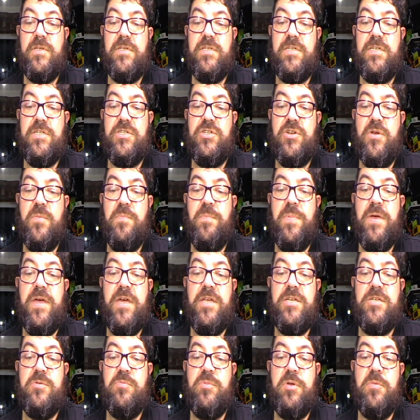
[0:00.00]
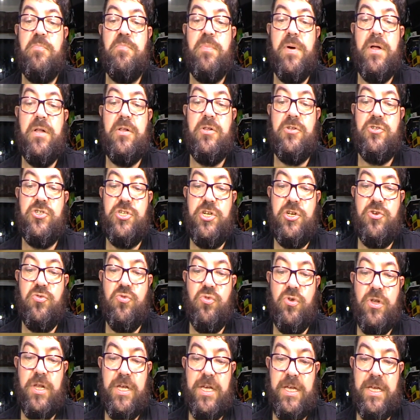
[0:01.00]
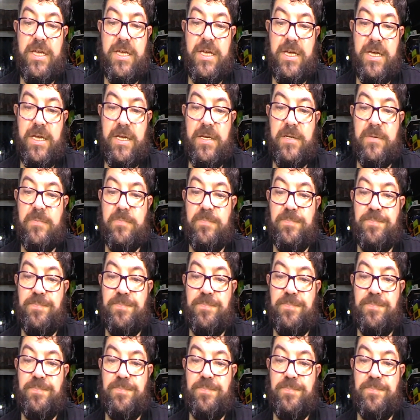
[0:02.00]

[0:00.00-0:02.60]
doesn't appear to be bulging or leaking.